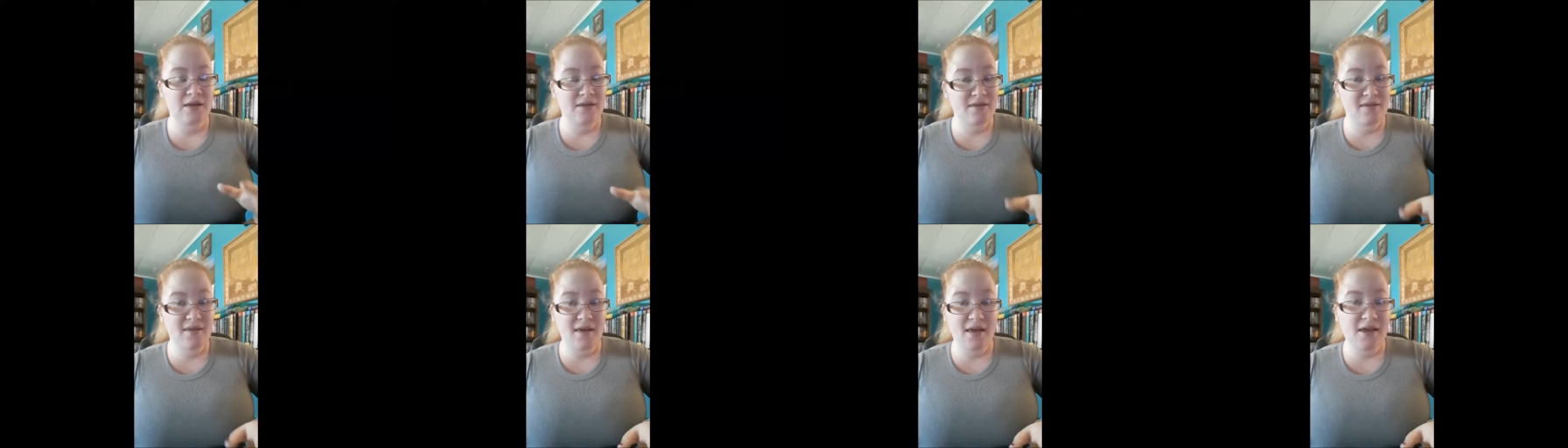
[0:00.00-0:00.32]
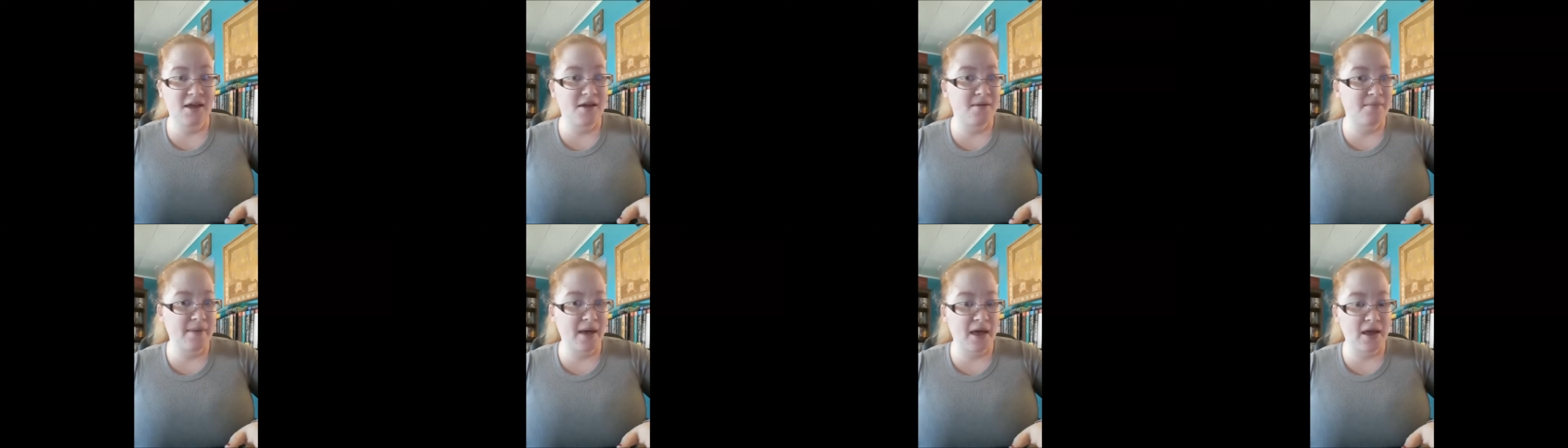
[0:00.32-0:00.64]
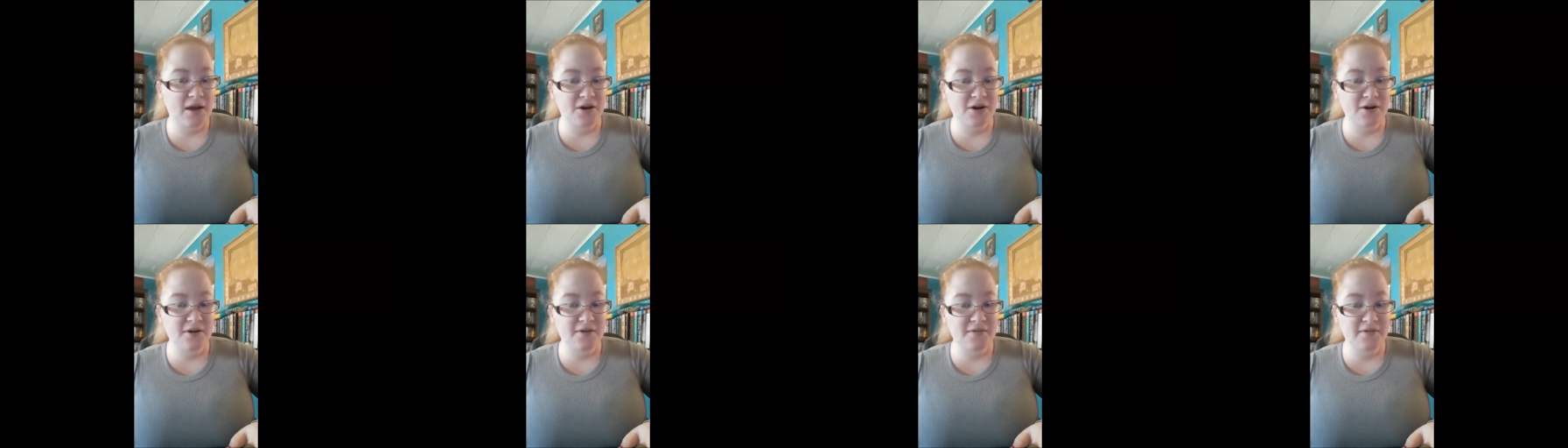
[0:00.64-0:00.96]
Taking
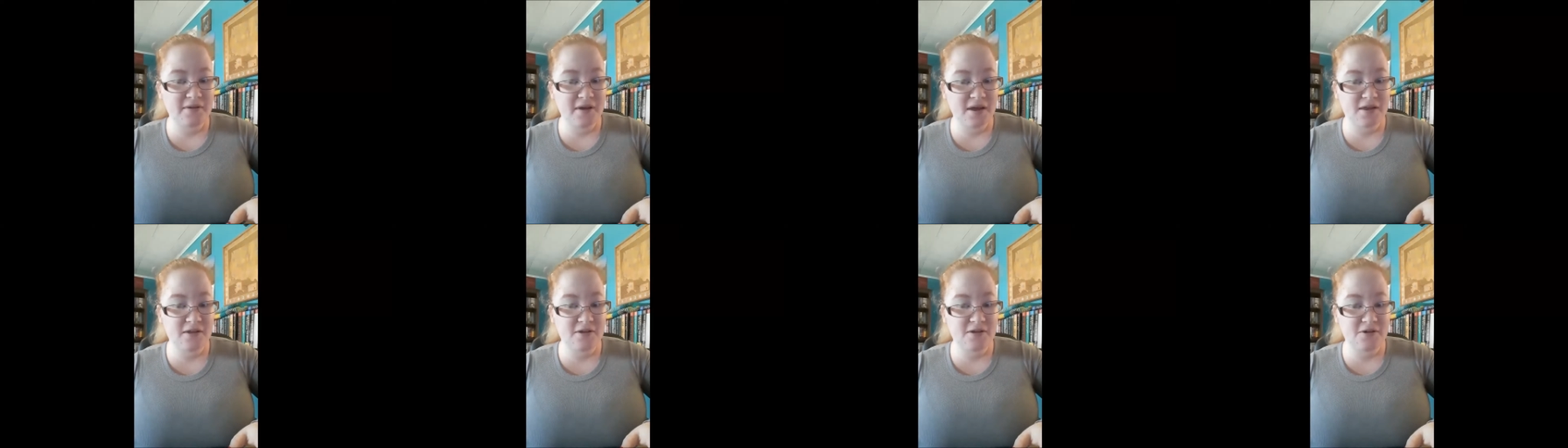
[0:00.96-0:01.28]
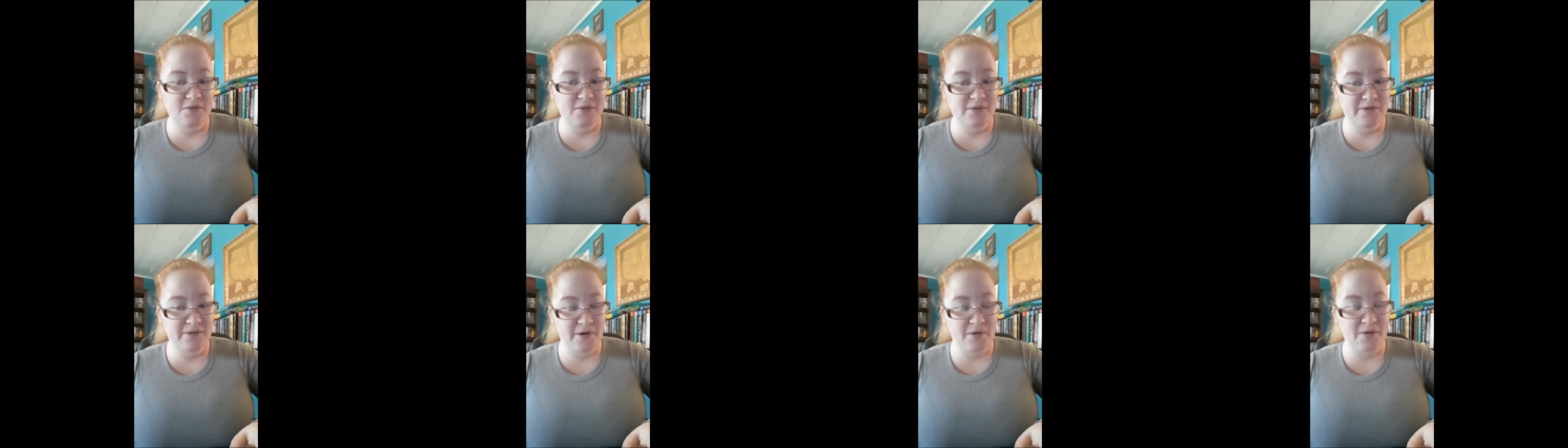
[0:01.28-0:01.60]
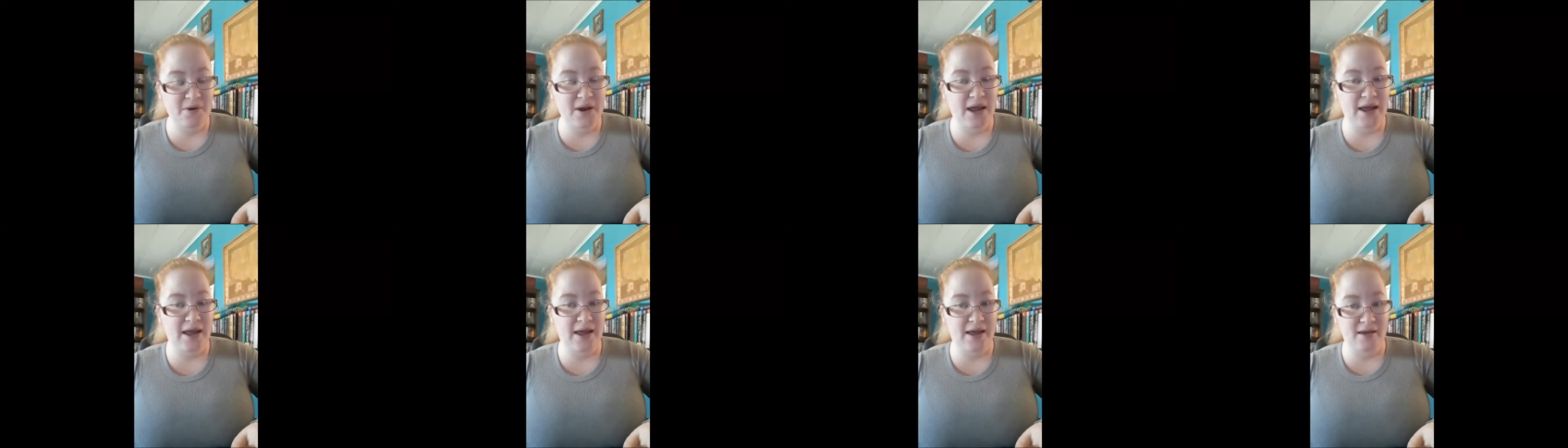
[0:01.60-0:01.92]
matters into his
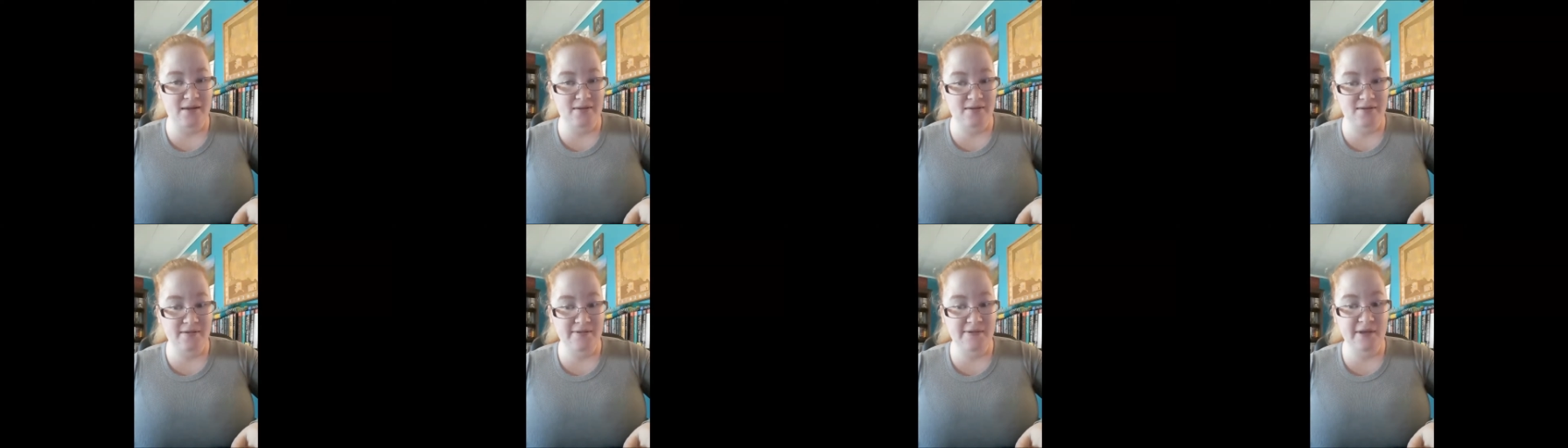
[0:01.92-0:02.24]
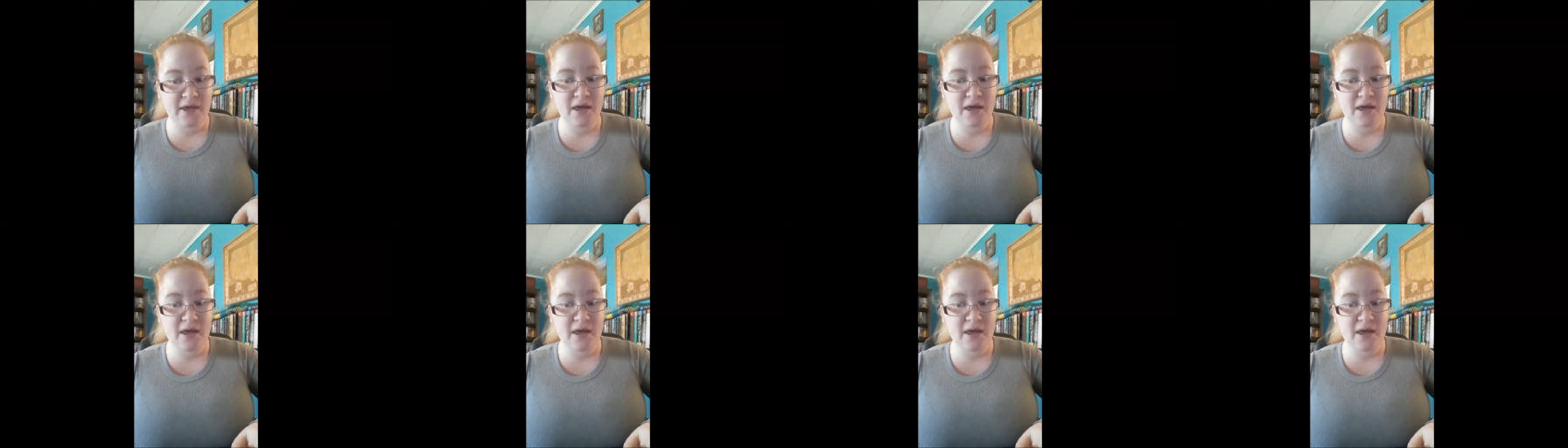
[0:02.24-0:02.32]
own hands,